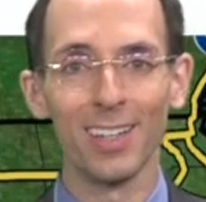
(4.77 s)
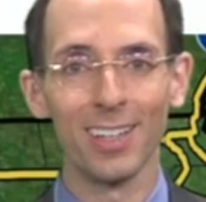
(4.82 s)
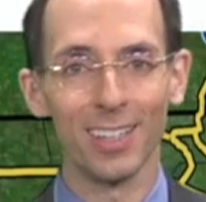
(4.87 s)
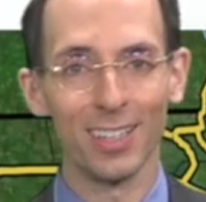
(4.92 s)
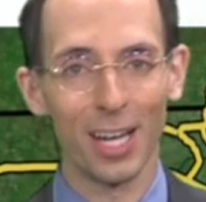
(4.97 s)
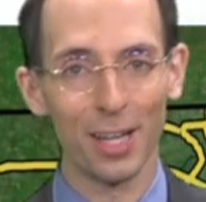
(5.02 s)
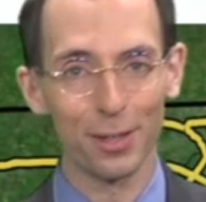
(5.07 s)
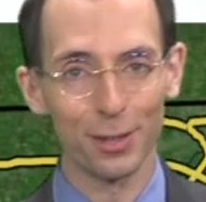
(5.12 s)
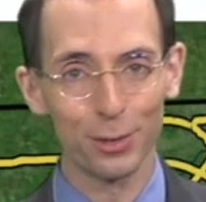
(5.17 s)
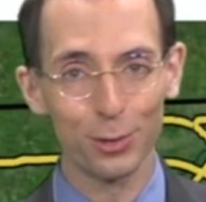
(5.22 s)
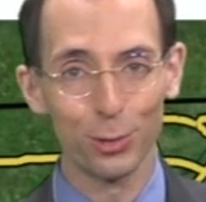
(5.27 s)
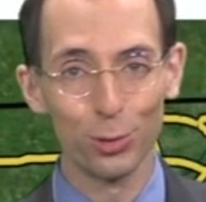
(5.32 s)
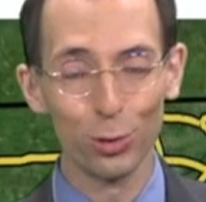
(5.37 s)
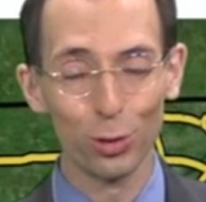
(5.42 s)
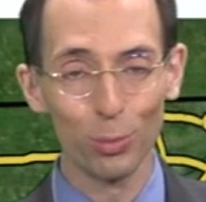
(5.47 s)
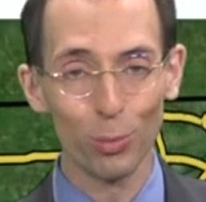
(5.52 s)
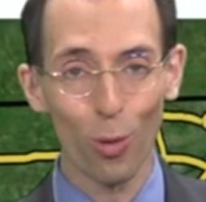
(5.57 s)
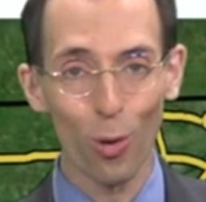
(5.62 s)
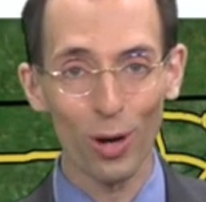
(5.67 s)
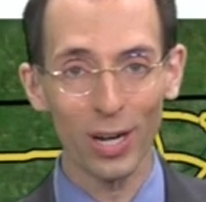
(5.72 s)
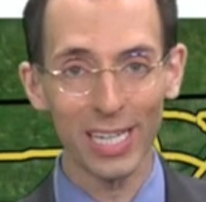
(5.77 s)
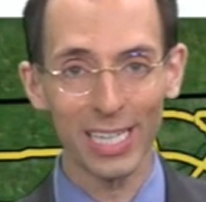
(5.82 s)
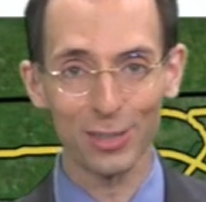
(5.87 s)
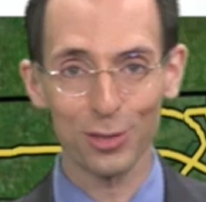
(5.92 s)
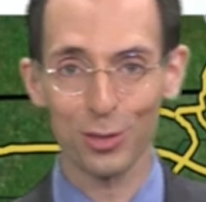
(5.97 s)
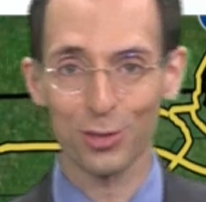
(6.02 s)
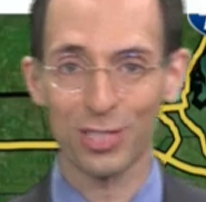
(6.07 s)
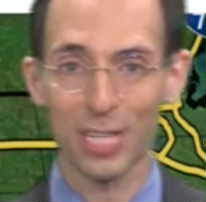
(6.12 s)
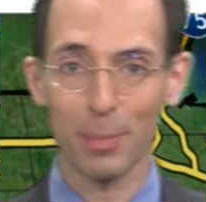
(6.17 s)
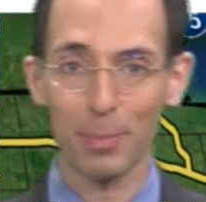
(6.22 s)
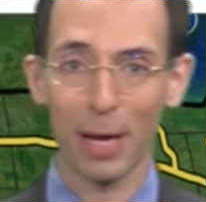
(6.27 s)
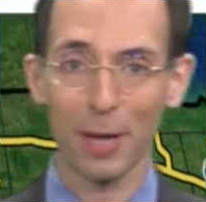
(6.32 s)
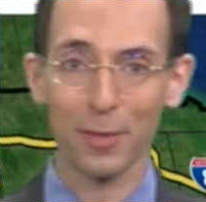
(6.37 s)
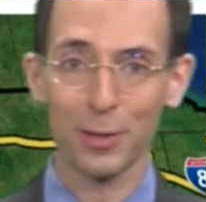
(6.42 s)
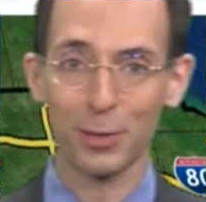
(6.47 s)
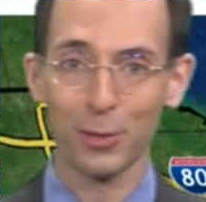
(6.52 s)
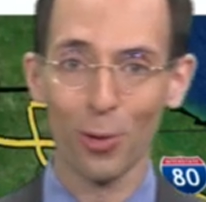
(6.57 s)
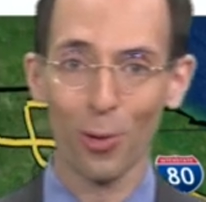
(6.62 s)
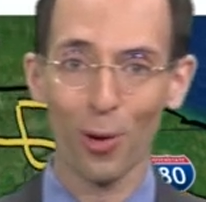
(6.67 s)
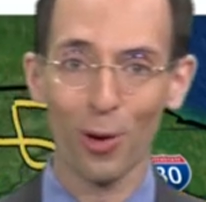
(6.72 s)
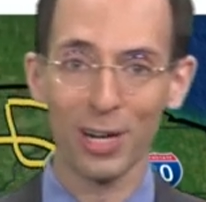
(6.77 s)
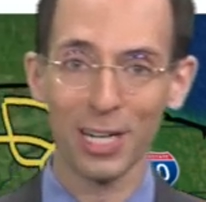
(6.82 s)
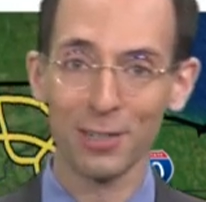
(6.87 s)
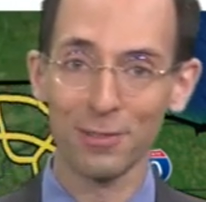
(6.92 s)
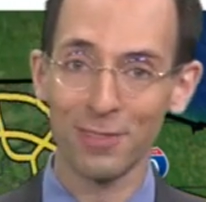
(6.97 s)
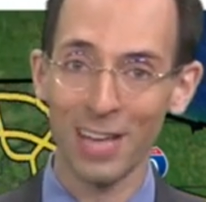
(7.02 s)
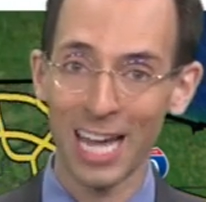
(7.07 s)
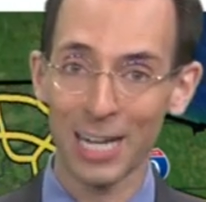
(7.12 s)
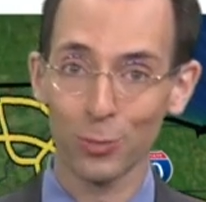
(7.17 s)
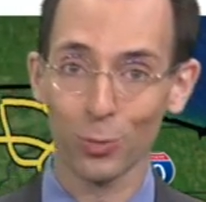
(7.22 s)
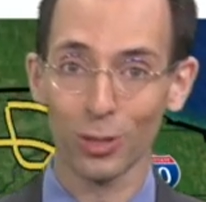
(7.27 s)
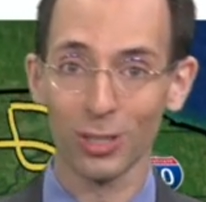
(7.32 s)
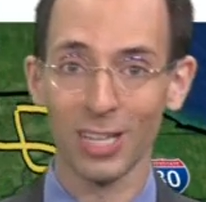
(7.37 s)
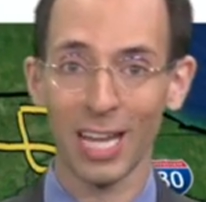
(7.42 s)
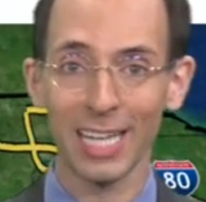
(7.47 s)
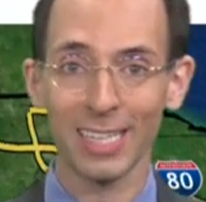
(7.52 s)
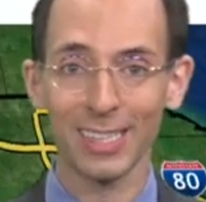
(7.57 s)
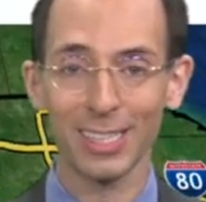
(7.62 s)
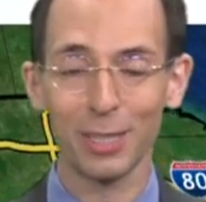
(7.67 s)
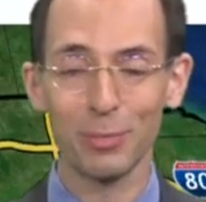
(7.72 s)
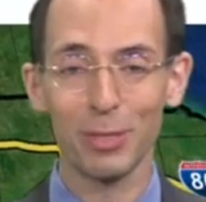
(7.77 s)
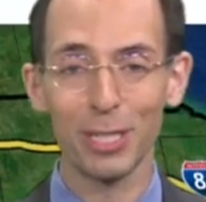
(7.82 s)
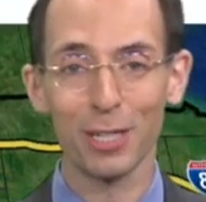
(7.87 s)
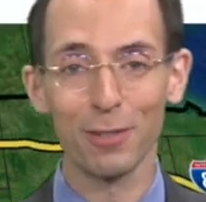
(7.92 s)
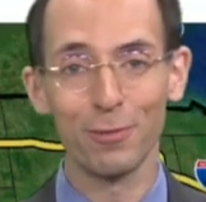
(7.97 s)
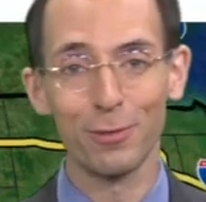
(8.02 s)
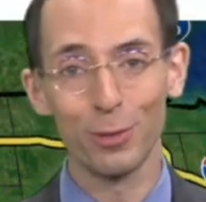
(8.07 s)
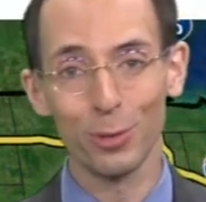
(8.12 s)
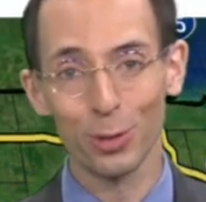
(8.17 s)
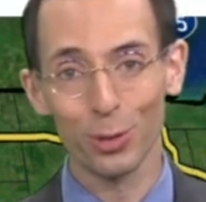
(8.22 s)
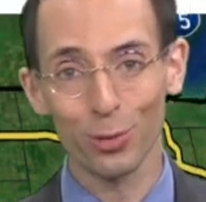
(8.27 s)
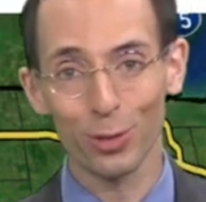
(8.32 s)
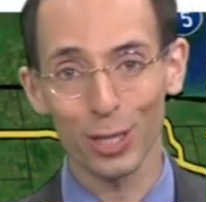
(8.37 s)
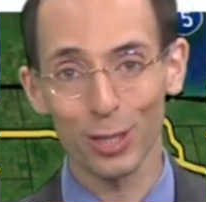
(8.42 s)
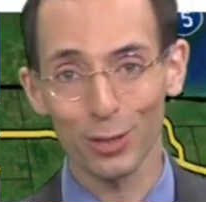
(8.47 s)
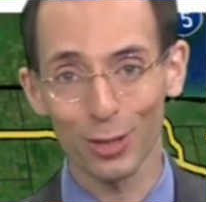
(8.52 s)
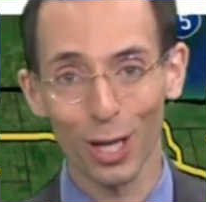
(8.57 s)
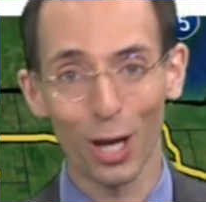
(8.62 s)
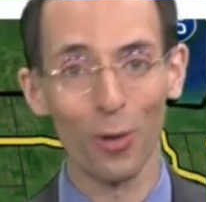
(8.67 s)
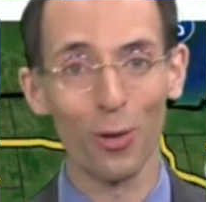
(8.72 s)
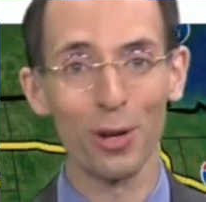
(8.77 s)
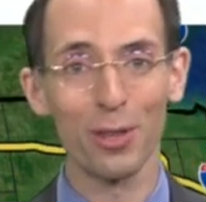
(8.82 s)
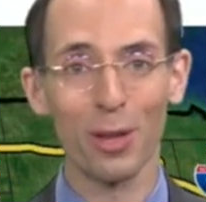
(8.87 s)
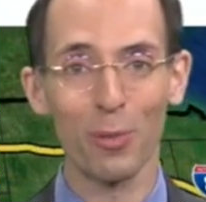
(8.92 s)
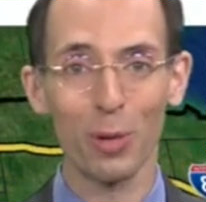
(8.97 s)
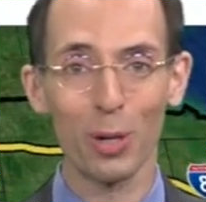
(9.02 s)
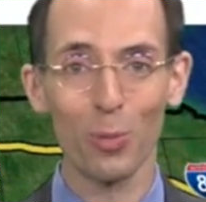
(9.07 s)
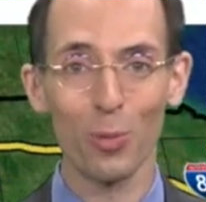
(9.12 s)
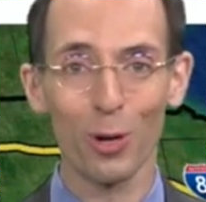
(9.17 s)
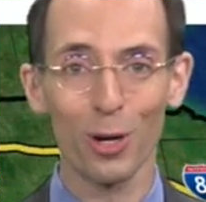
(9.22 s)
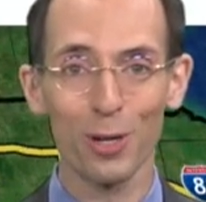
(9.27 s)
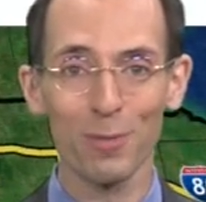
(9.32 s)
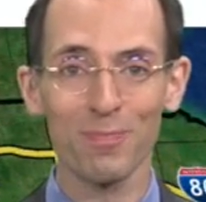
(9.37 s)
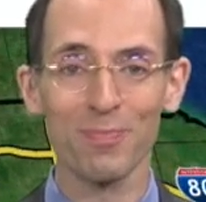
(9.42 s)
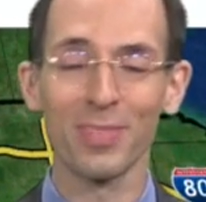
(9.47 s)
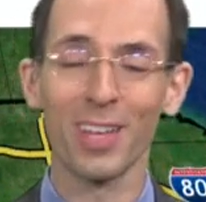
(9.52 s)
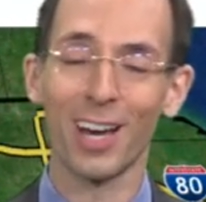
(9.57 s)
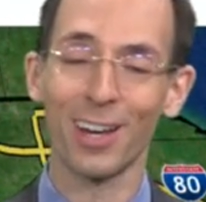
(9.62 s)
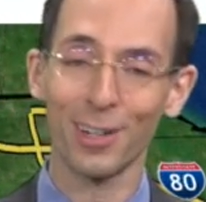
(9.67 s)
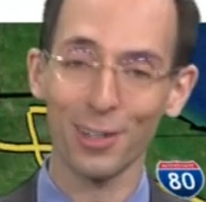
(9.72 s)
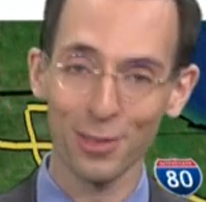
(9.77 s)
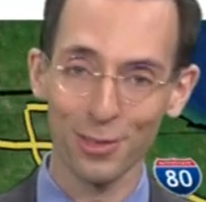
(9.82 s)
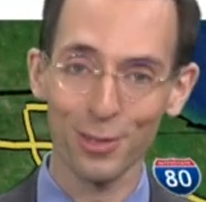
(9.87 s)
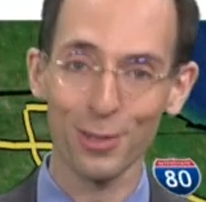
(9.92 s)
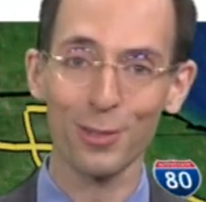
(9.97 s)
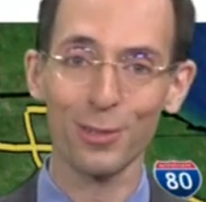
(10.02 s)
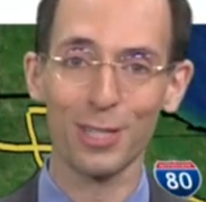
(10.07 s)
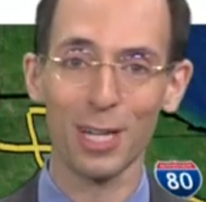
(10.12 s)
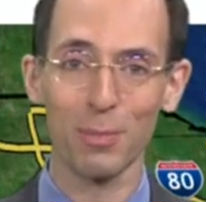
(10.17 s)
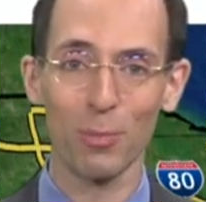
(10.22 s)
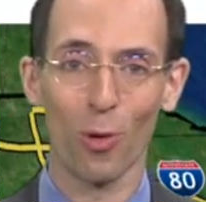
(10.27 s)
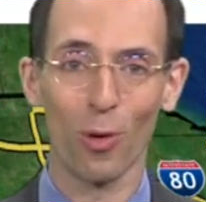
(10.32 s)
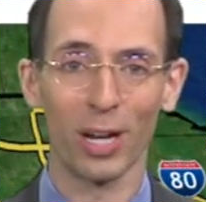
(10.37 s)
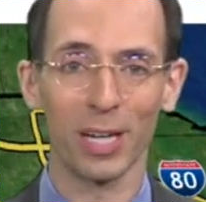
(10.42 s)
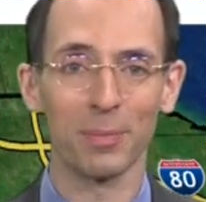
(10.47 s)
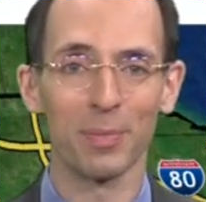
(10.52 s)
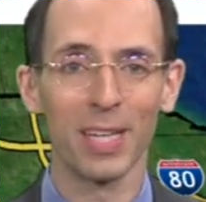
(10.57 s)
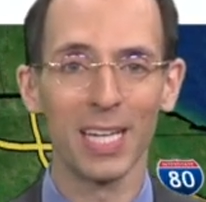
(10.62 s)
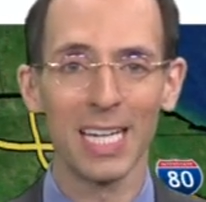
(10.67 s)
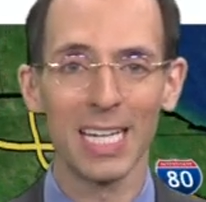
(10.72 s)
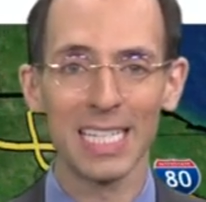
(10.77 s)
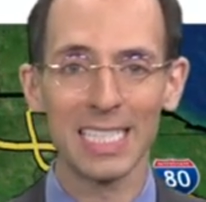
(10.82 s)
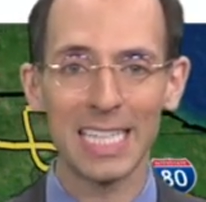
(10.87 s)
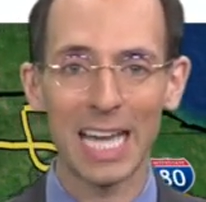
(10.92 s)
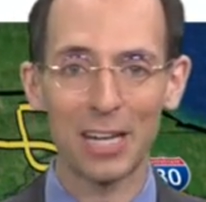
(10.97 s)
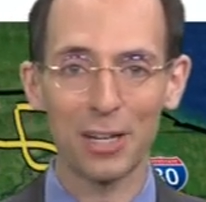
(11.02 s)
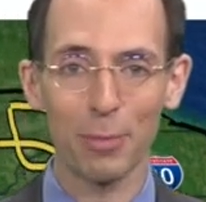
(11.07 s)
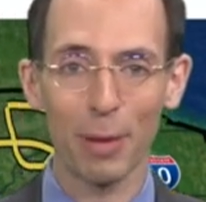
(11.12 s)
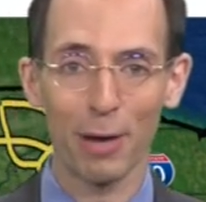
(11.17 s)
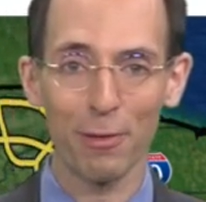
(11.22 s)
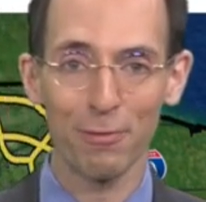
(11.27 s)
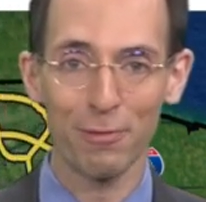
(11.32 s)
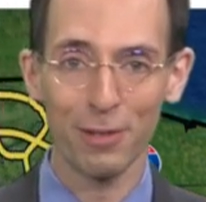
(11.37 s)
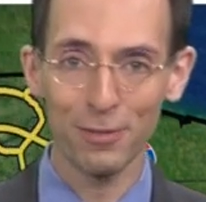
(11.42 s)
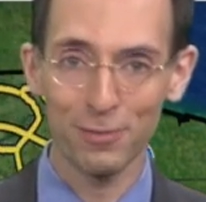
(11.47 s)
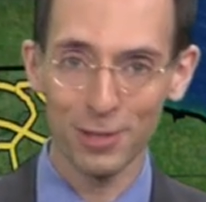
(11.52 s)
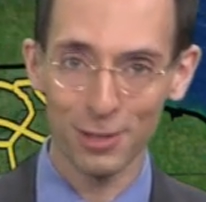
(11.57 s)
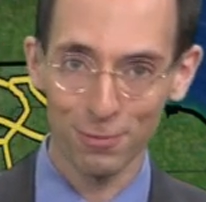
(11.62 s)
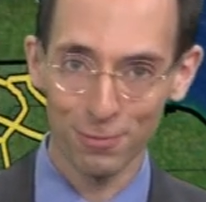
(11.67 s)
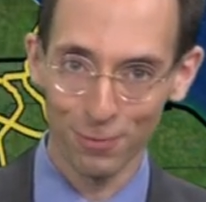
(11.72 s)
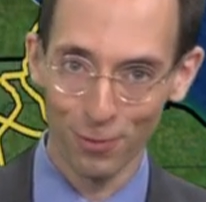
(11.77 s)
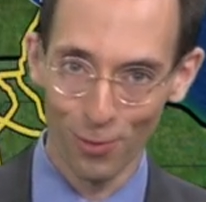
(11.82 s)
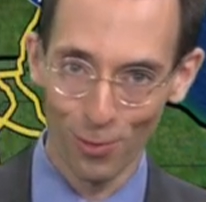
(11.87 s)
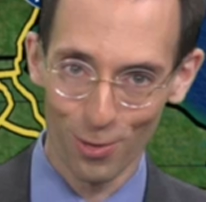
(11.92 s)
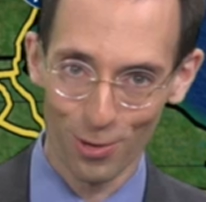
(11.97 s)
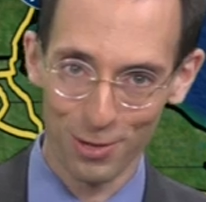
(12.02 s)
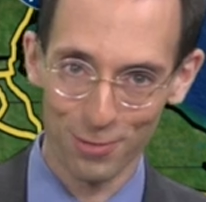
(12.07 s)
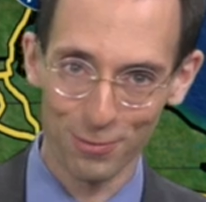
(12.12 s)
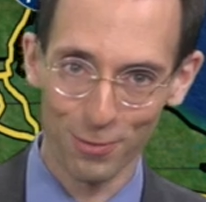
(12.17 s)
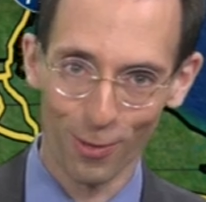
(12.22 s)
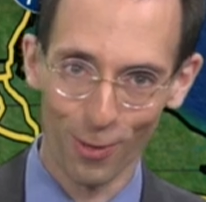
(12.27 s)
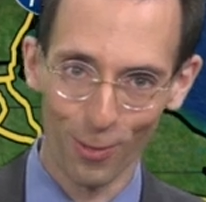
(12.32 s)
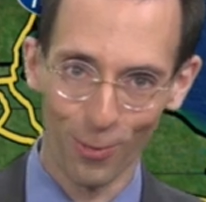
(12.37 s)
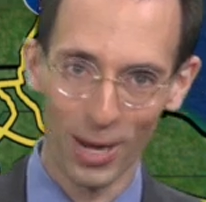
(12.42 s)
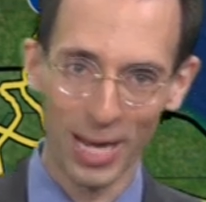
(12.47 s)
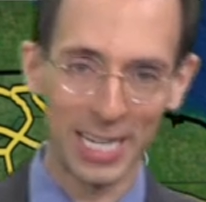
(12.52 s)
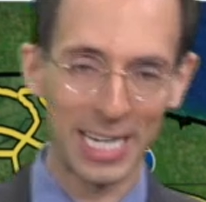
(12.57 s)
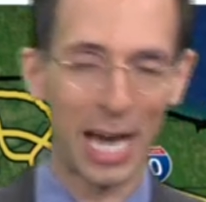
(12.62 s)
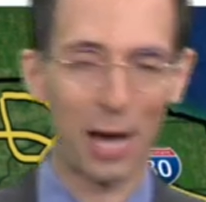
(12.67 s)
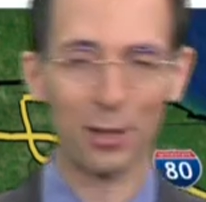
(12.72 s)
Another cool morning as you step out the door. In fact, we're likely to be a few degrees lower than we were on our Thursday morning, down to about 54 in Fort Wayne.